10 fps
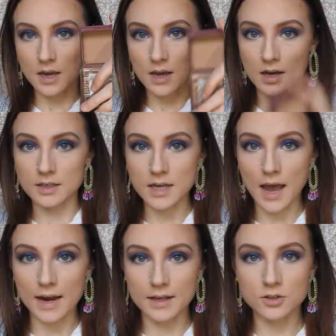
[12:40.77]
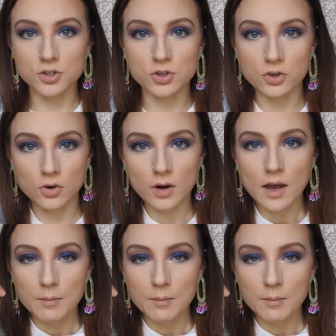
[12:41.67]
and add it to